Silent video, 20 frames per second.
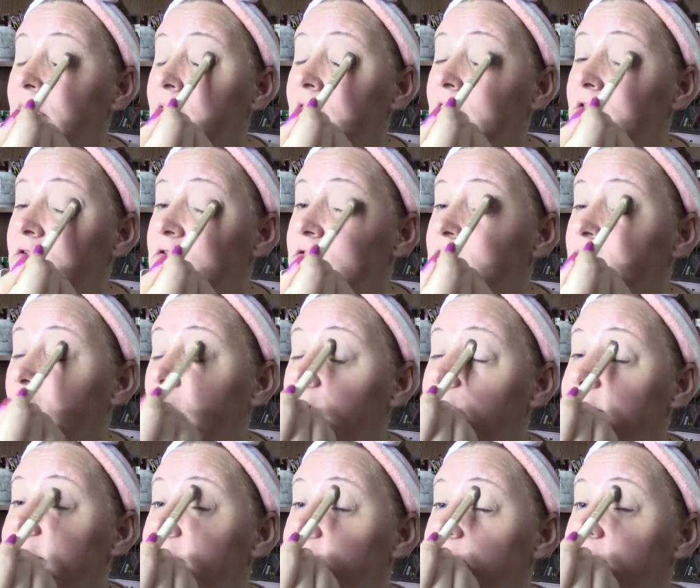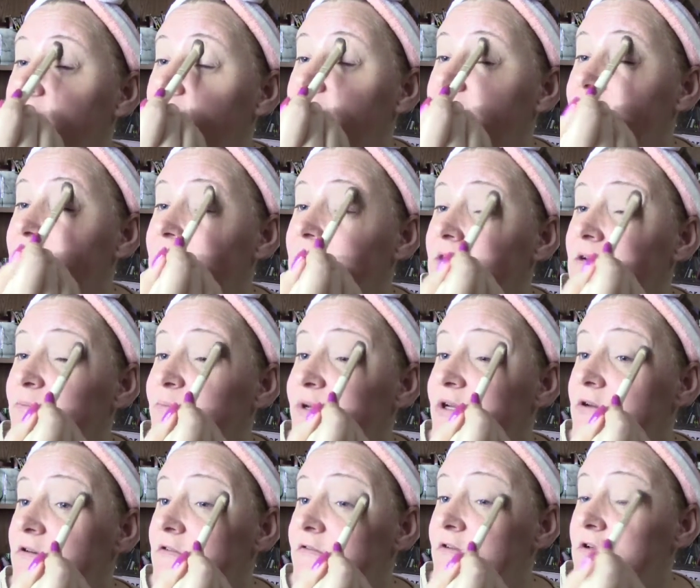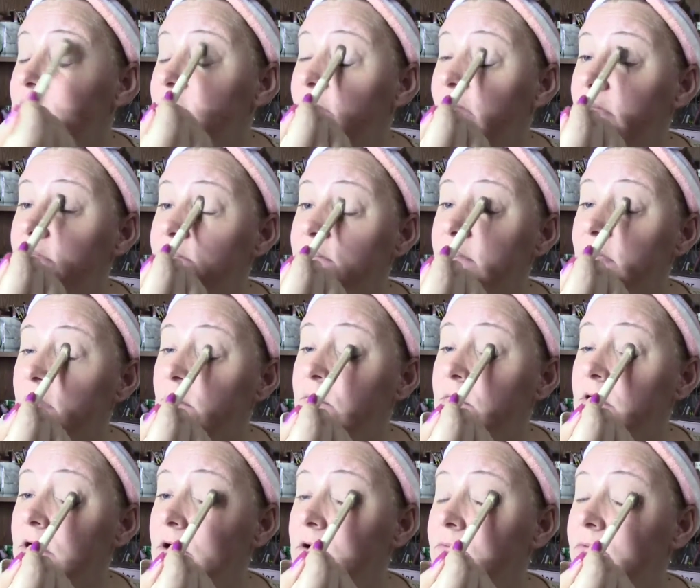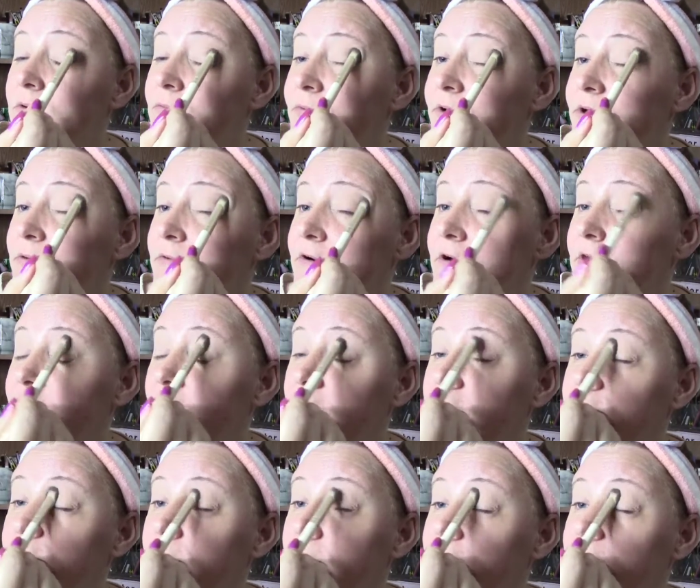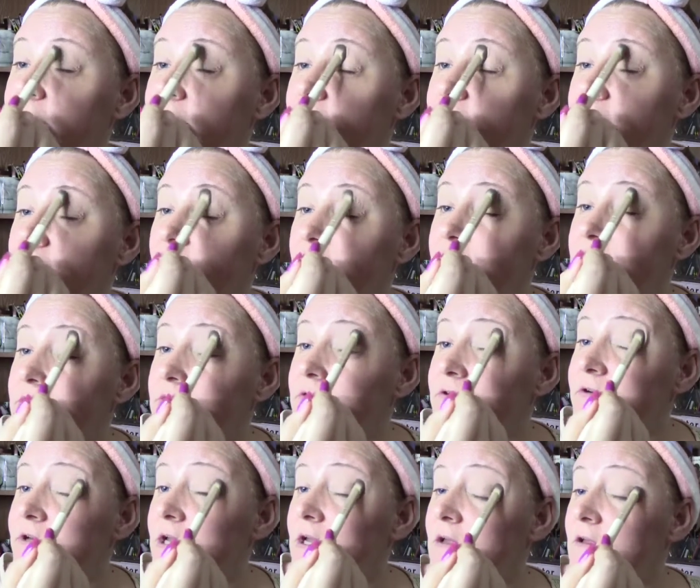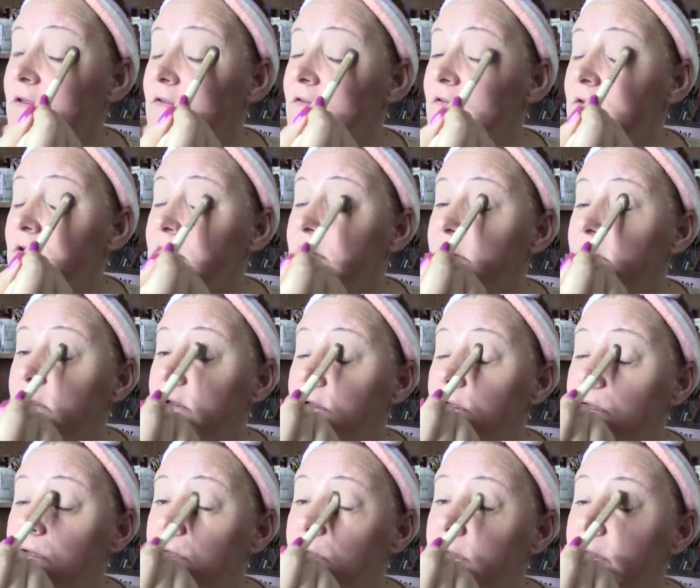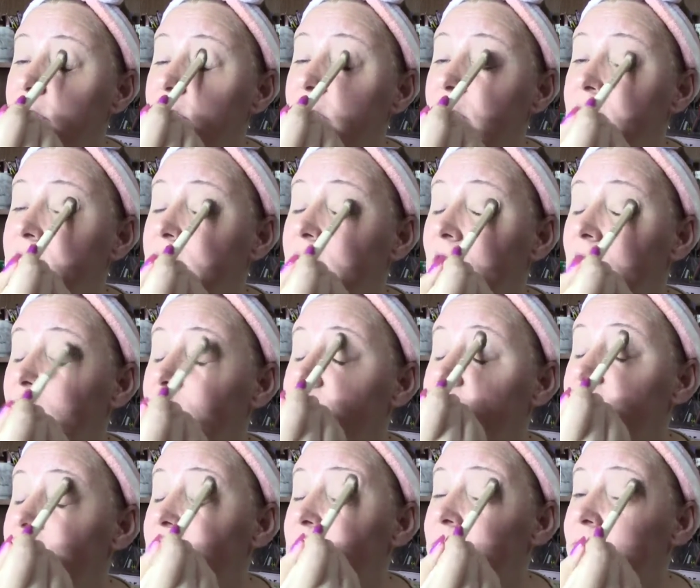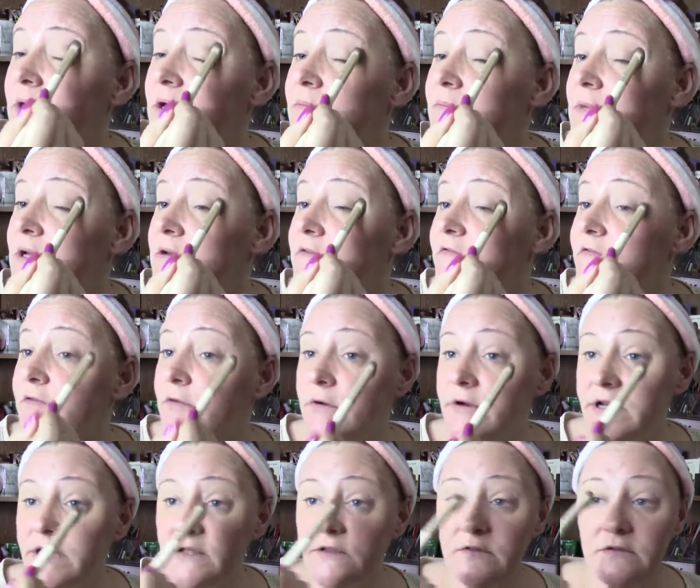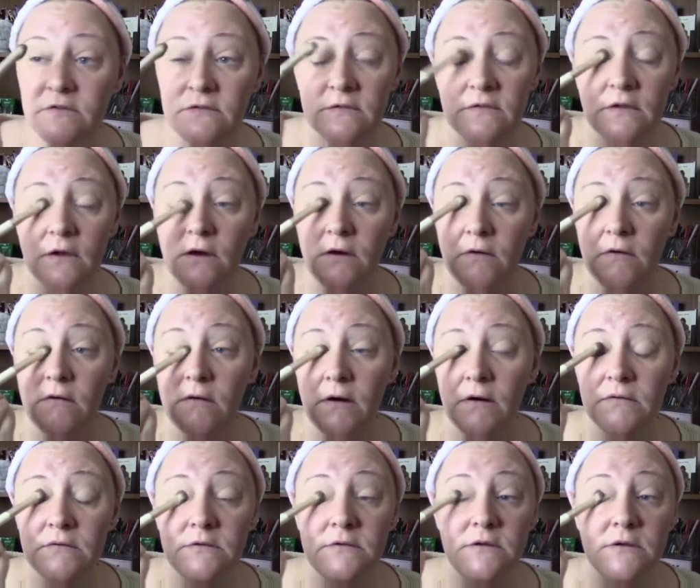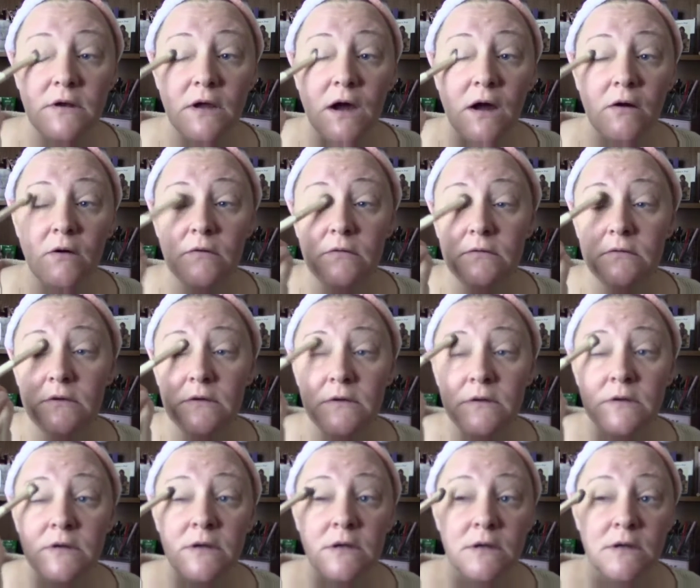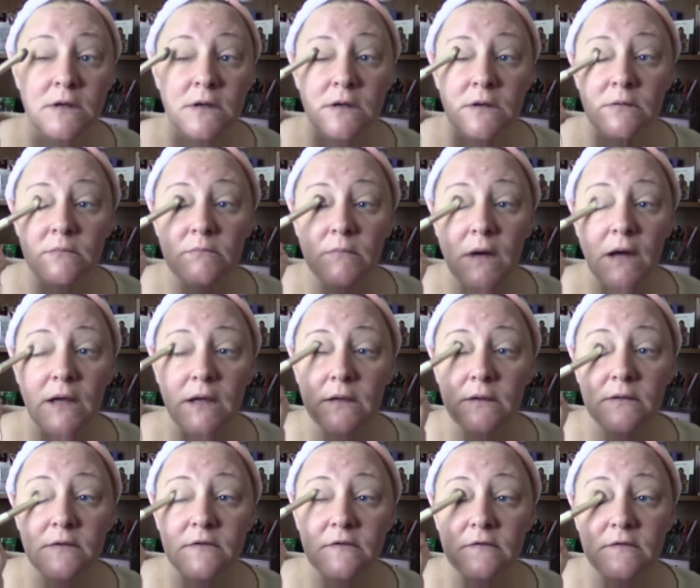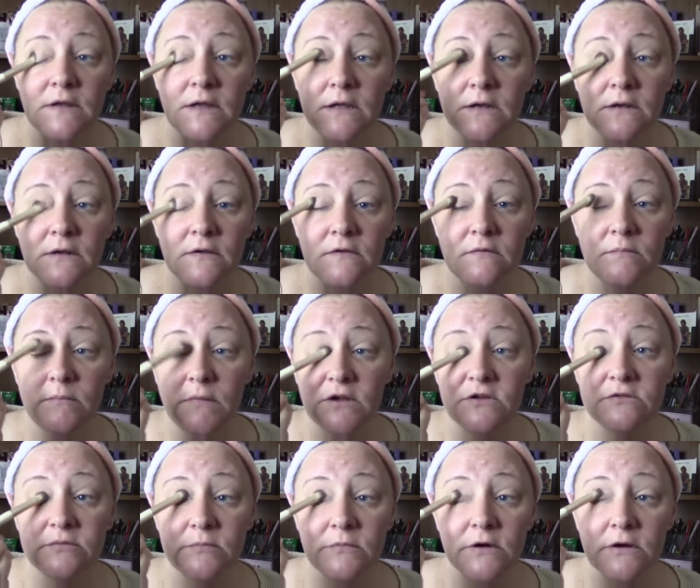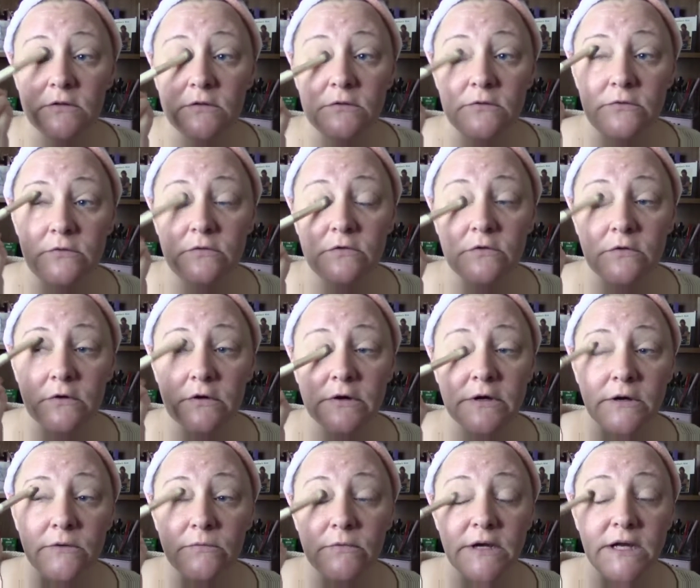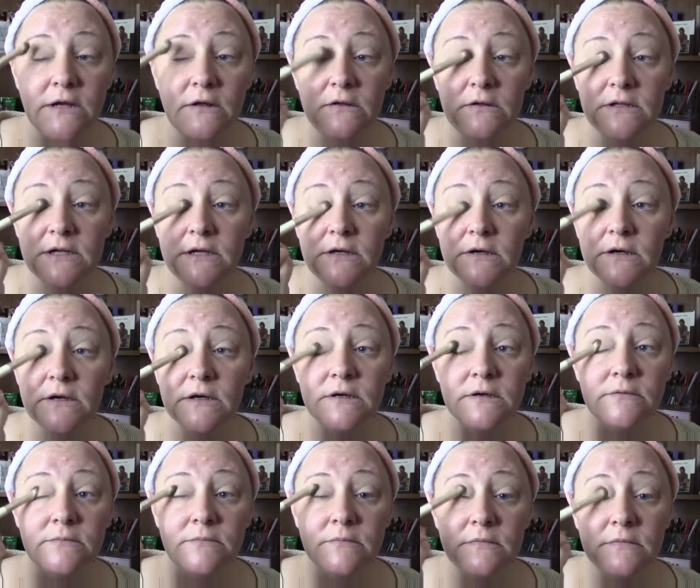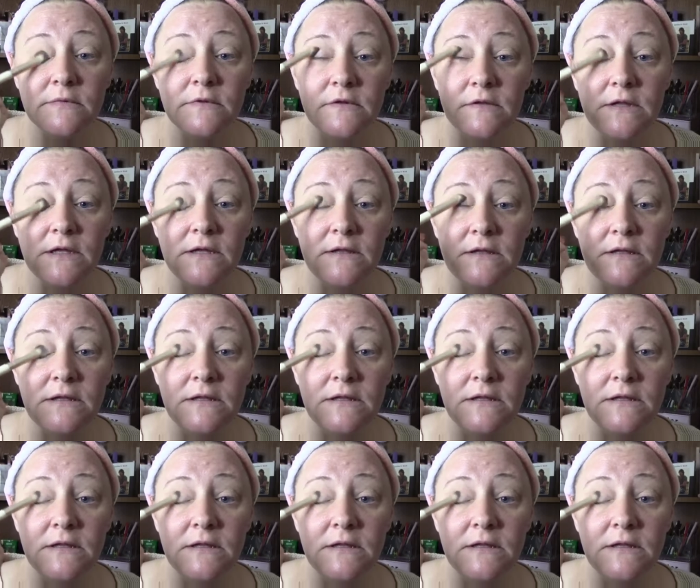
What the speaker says: as taut and tight and beautiful as they were when we were in our 20s and our 30s, and now I'm hitting my mid-40s, so, you know, my skin is much more looser and wrinklier. See.